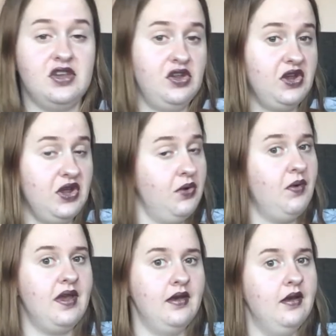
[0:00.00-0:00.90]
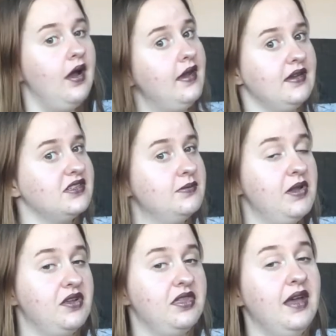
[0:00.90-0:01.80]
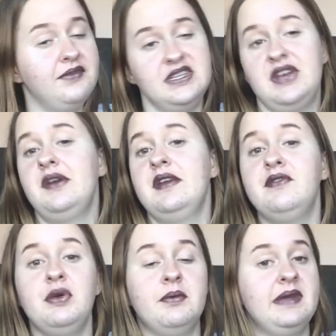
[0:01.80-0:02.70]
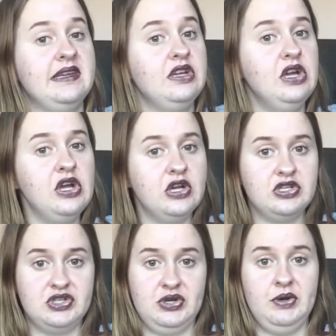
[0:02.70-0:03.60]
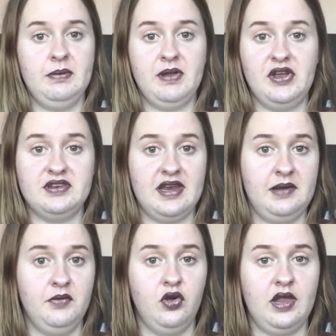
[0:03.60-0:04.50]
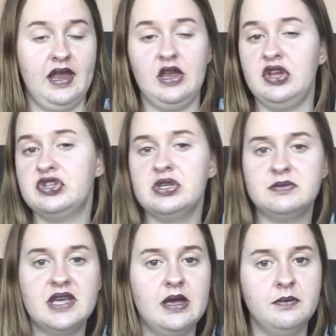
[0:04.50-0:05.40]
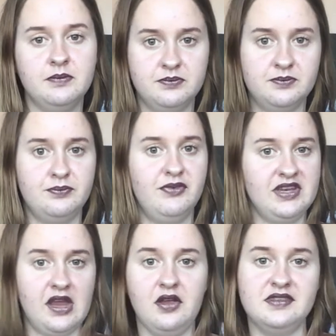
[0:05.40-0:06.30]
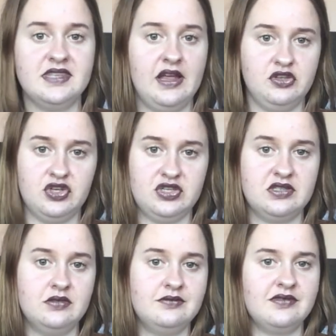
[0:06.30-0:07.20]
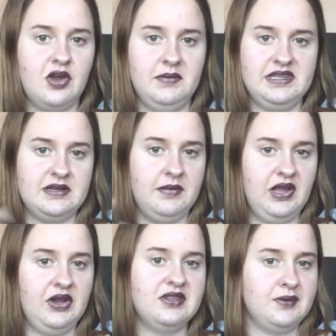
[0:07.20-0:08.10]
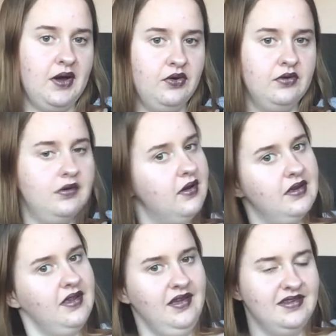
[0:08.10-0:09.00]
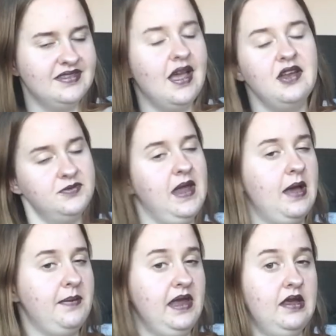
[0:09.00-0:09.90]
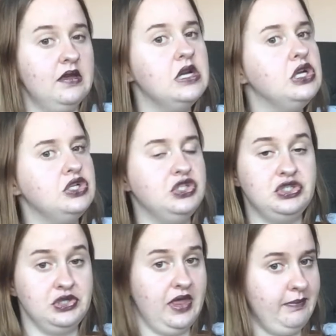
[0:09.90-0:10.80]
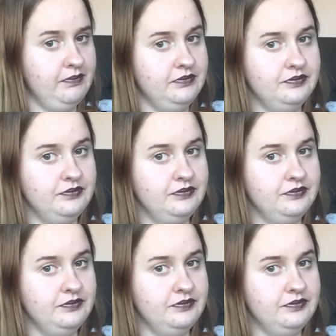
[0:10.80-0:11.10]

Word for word: so you know when I next upload that video and if you want me to upload any more like YouTube tip videos then just comment down below as well because I'd be happy to do them.